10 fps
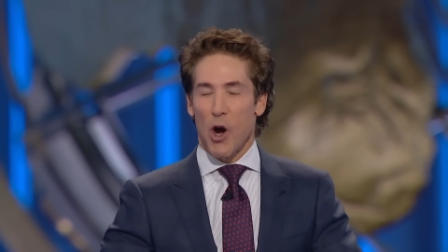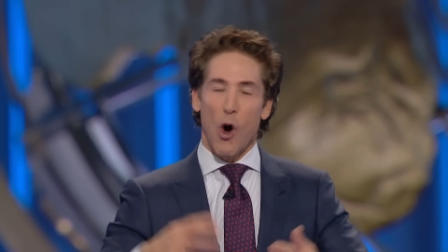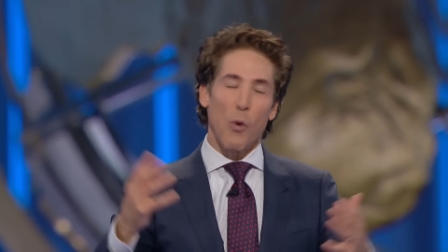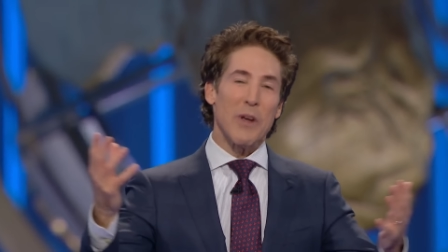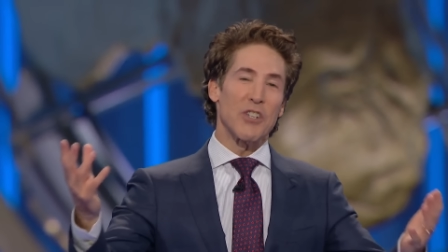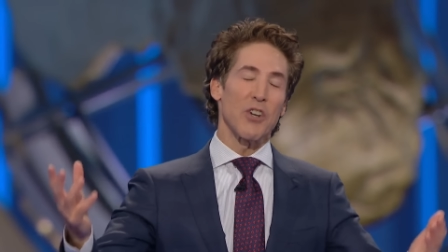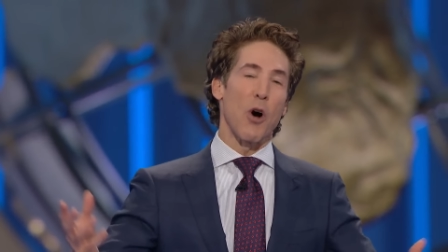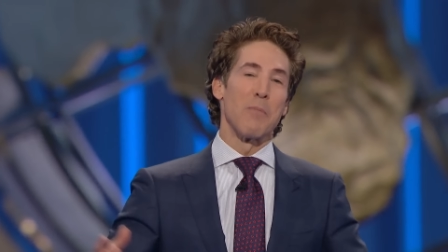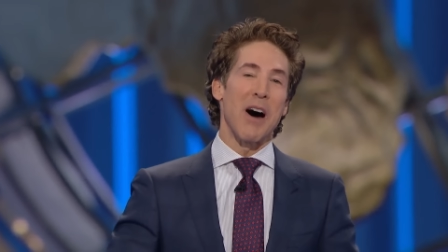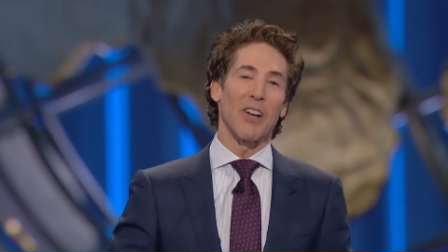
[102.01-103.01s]
All we
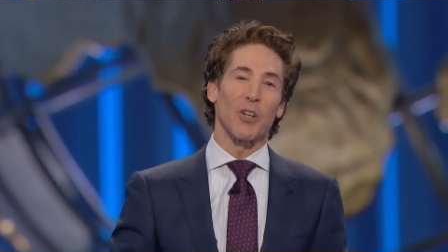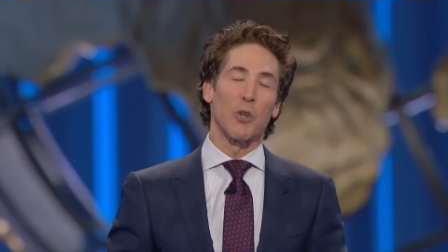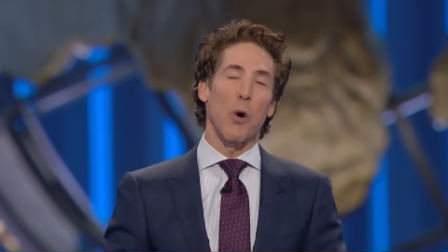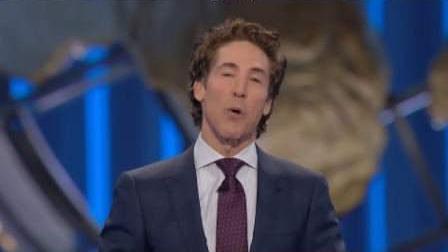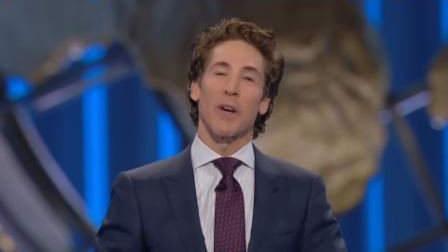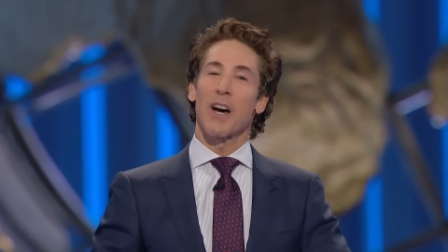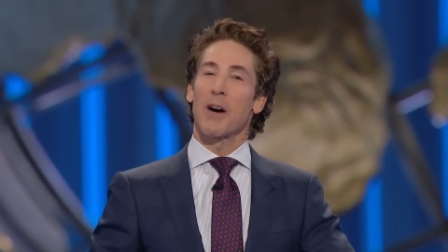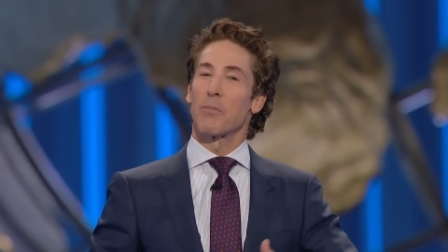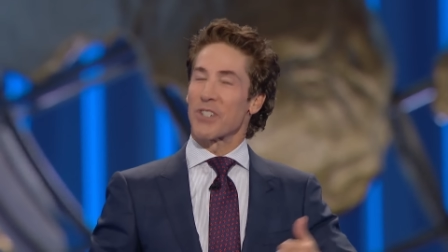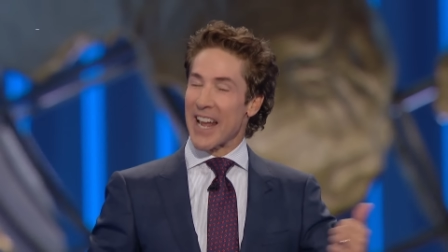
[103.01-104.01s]
saw modeled growing
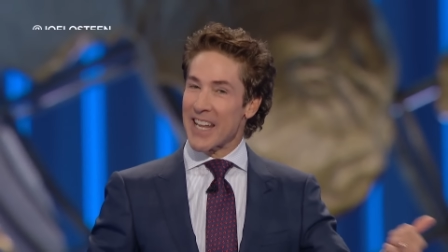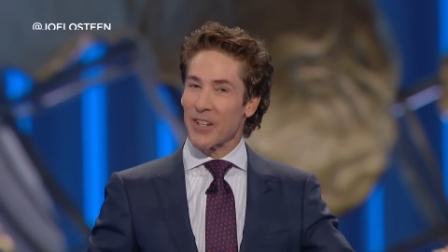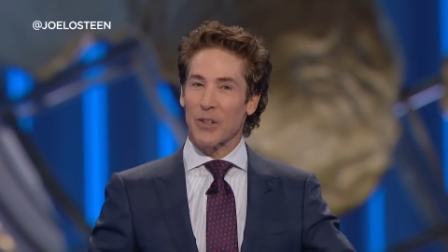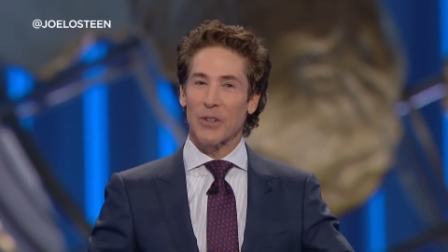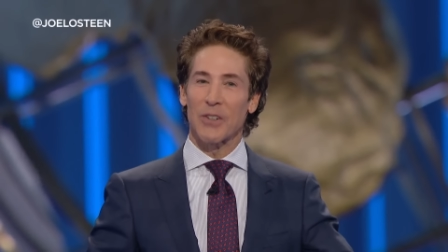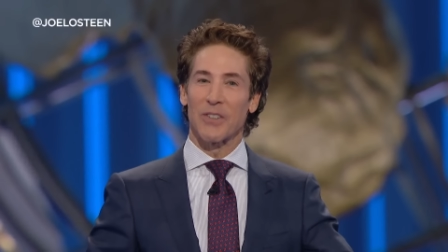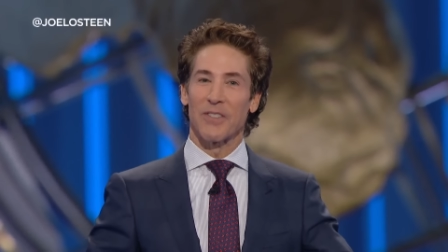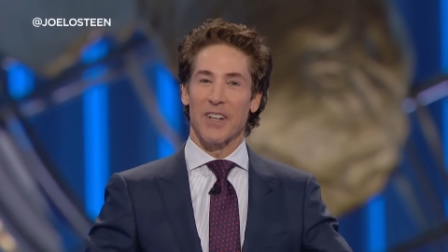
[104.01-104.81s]
up was anger,